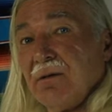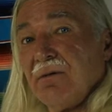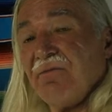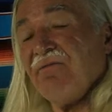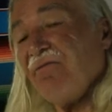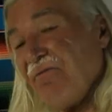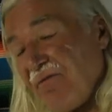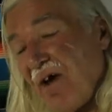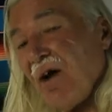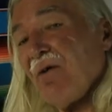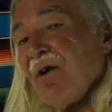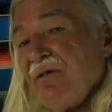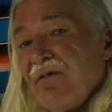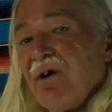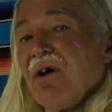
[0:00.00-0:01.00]

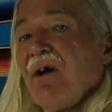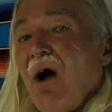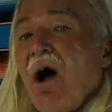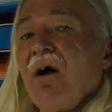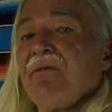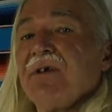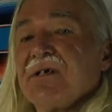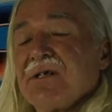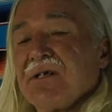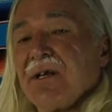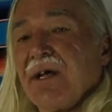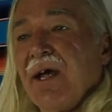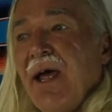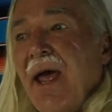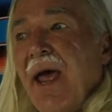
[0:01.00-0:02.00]
Very, very
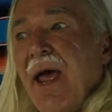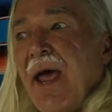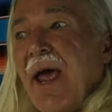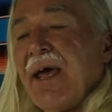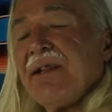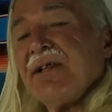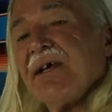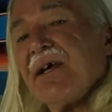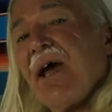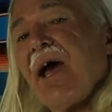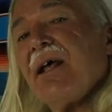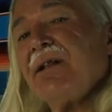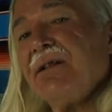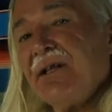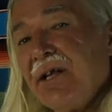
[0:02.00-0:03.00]
obviously. And the
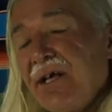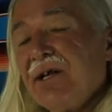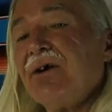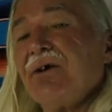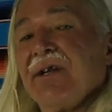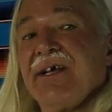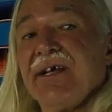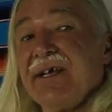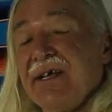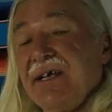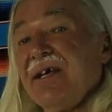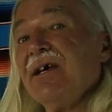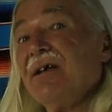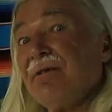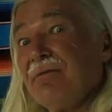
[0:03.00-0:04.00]
guy literally
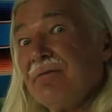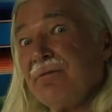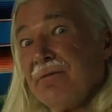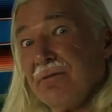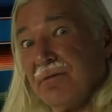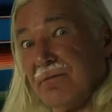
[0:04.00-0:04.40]
in